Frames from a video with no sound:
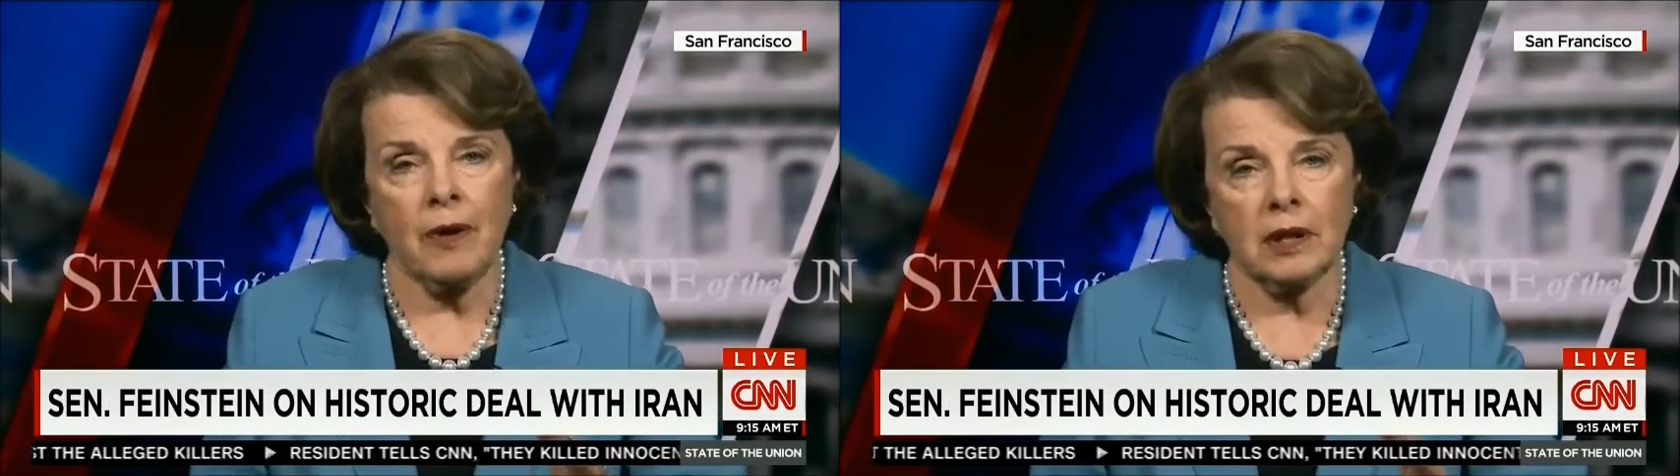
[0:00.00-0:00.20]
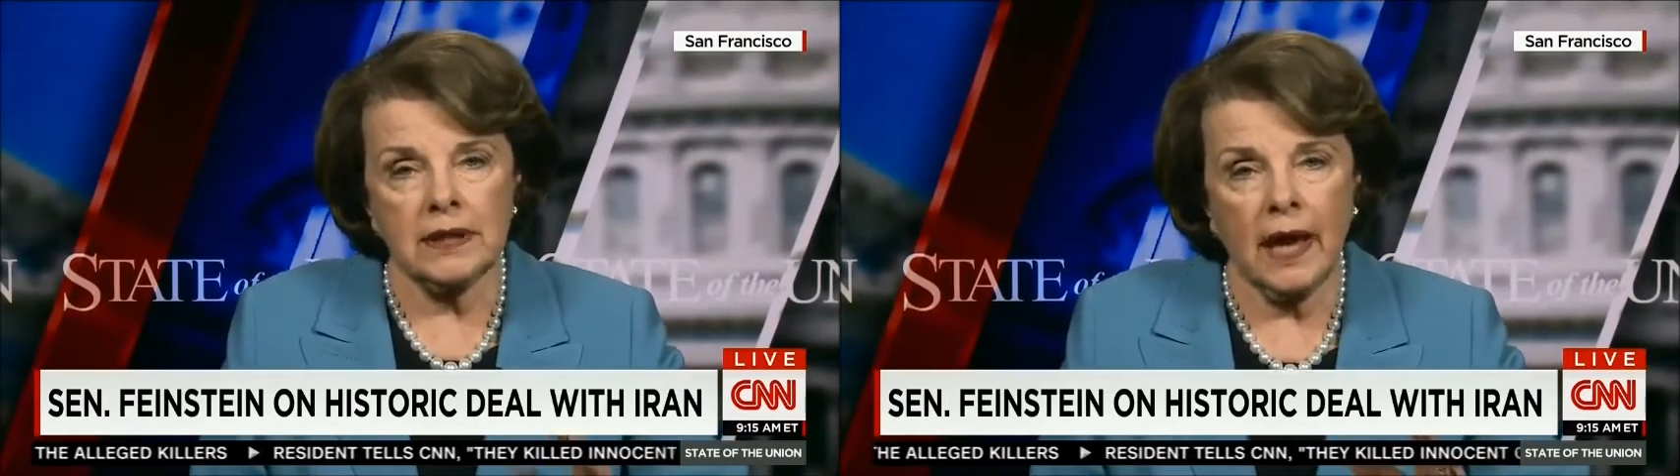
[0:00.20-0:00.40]

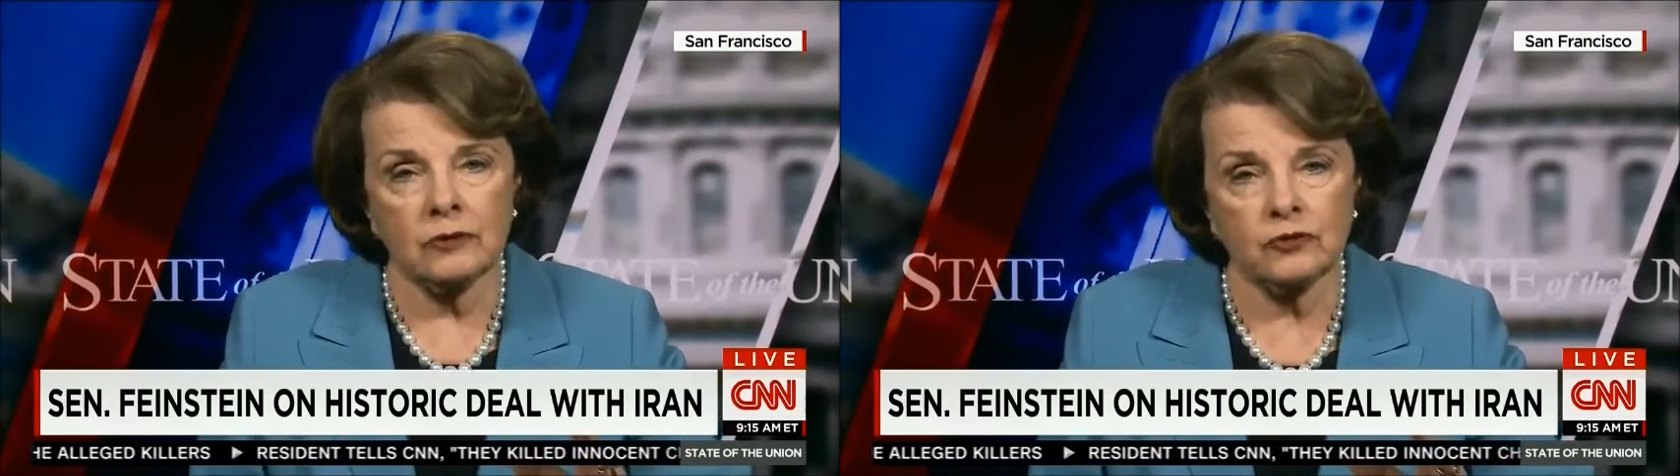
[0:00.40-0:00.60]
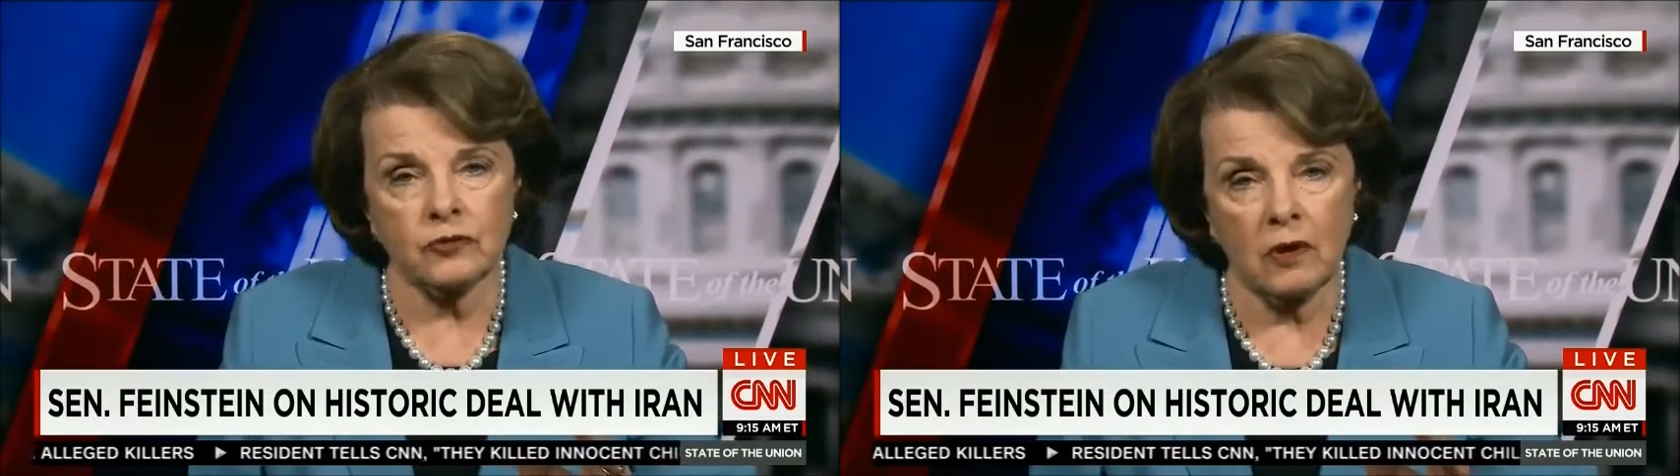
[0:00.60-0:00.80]
upon
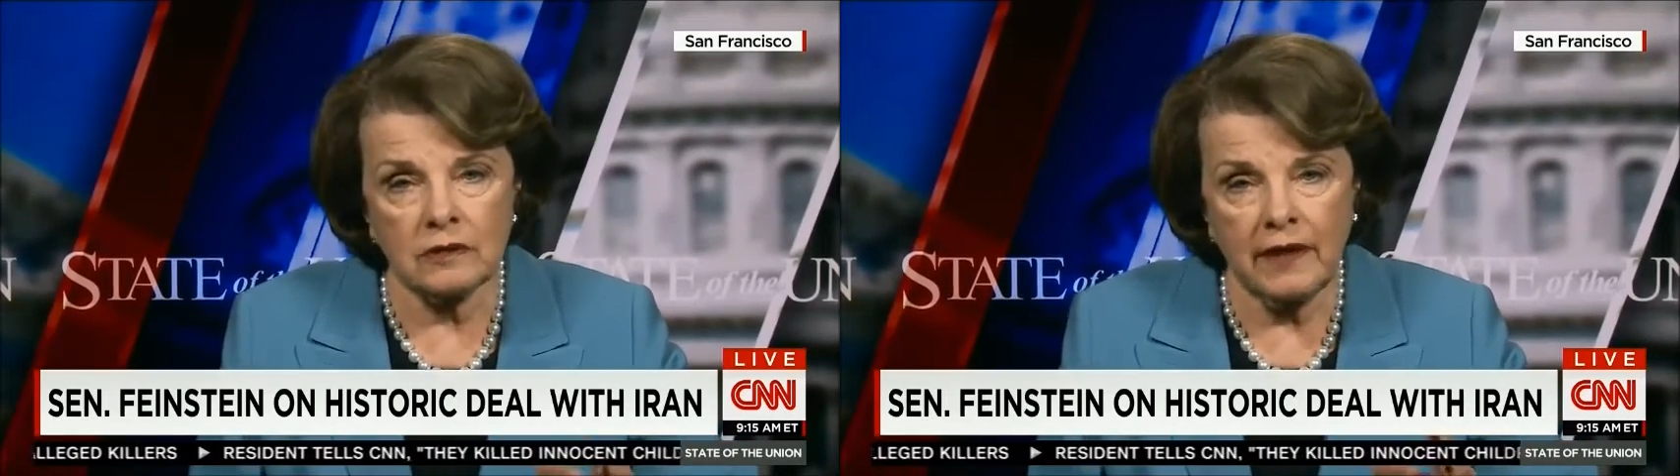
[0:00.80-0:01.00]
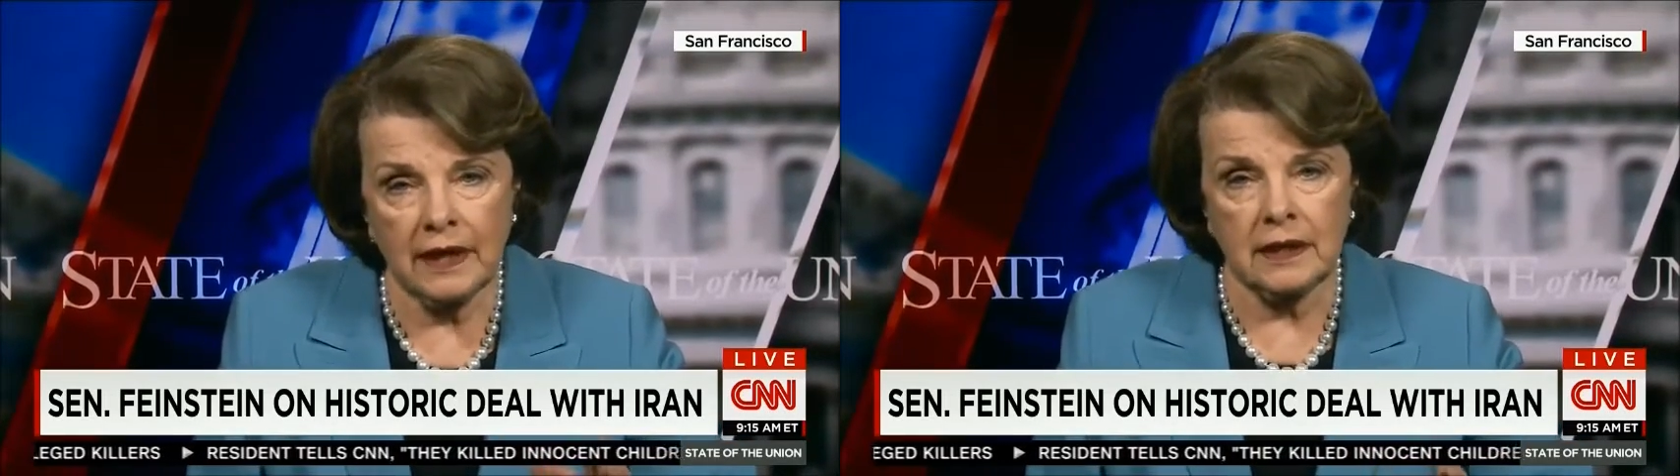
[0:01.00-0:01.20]
how
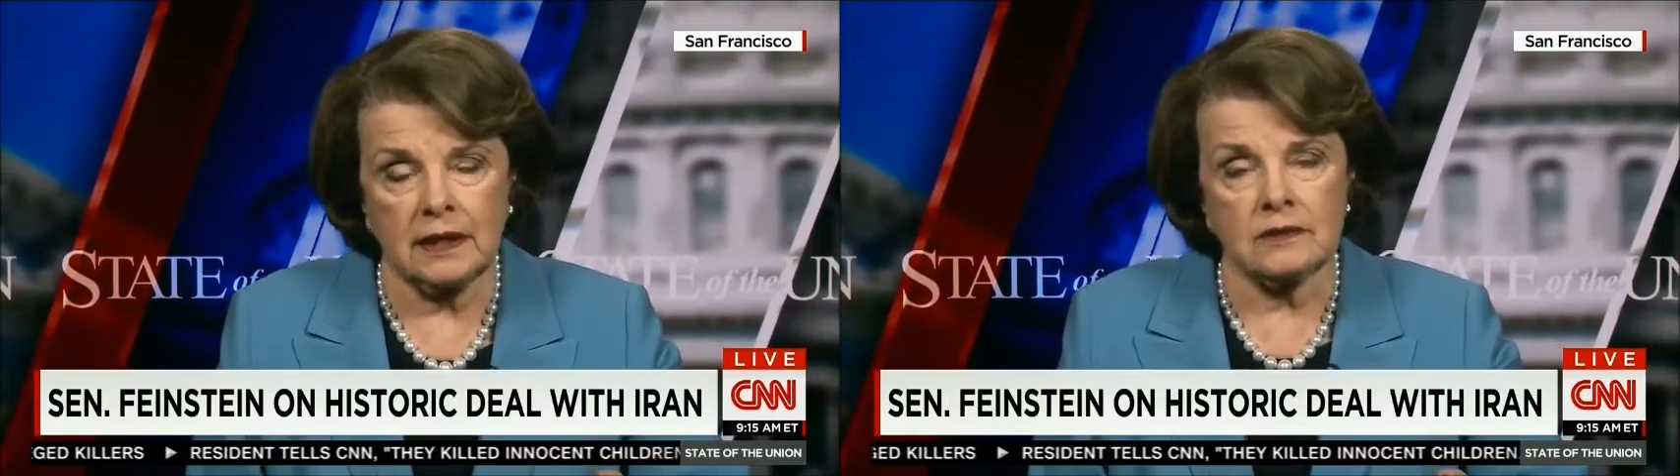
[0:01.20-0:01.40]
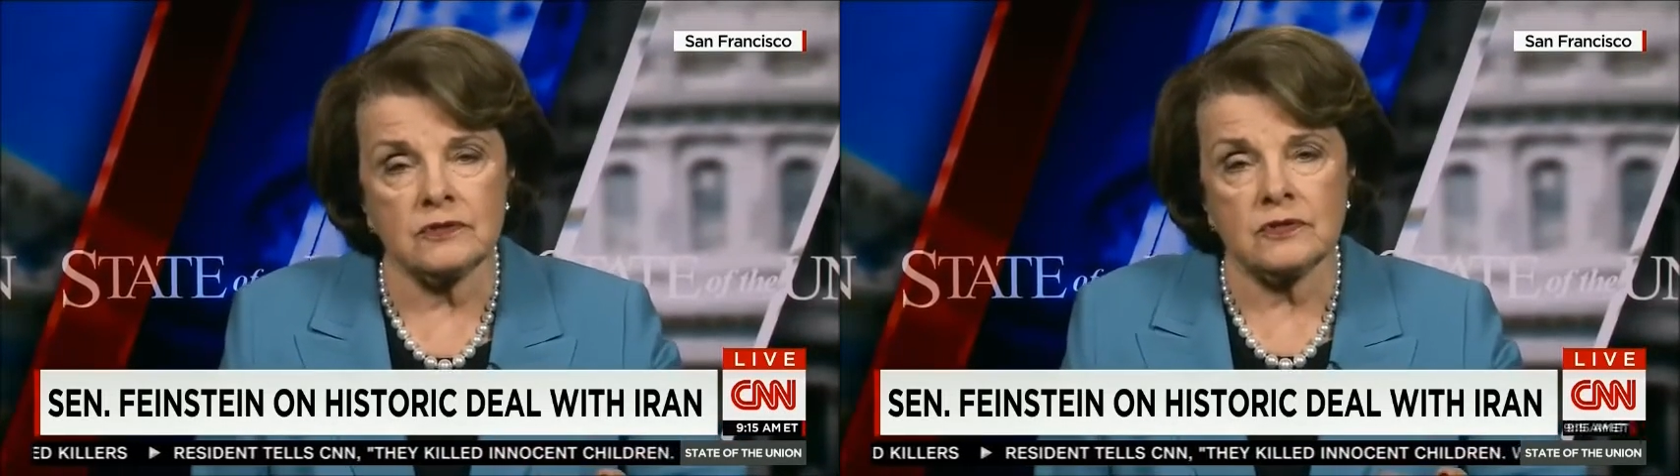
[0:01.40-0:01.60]
strong that
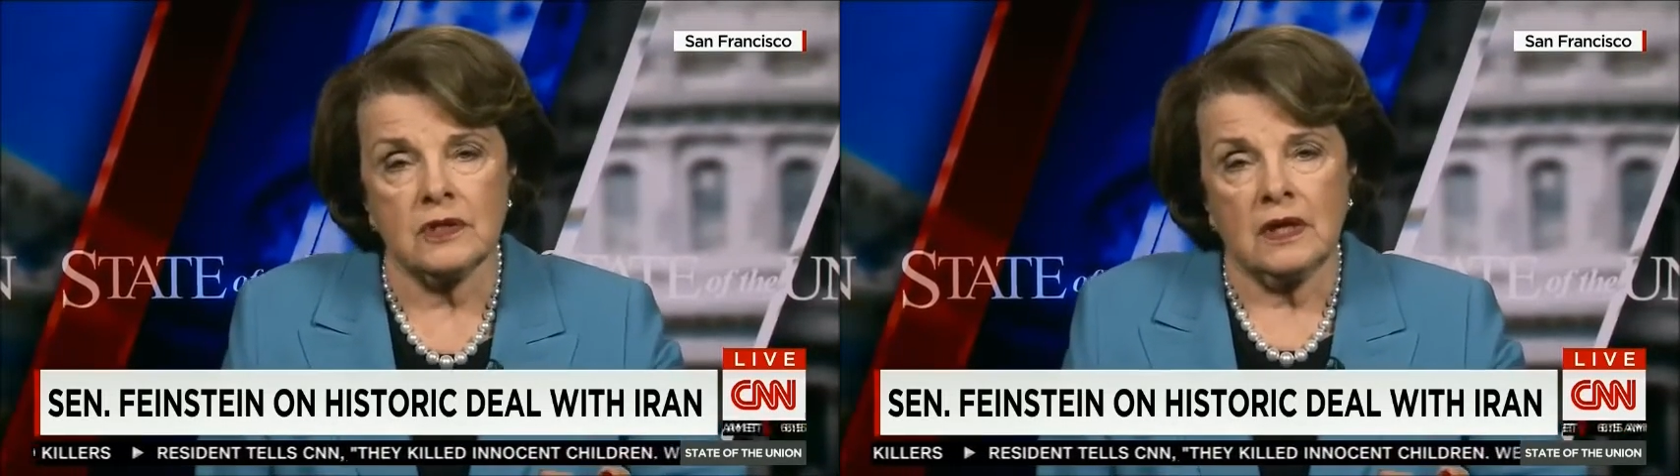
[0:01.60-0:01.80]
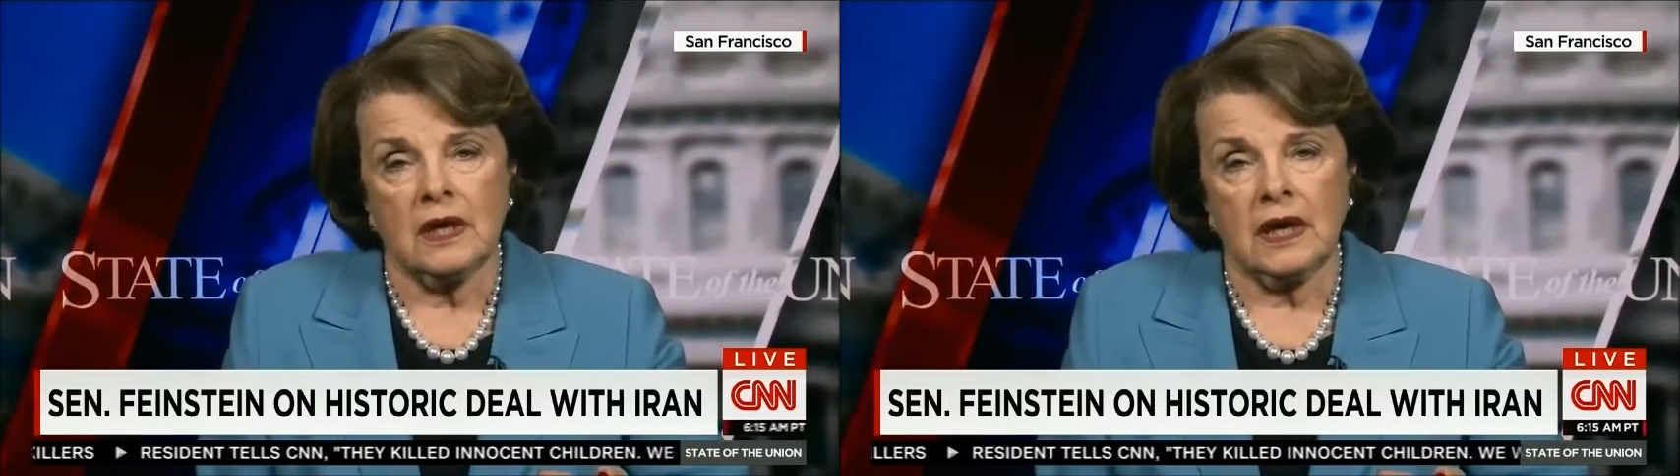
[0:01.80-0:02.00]
is,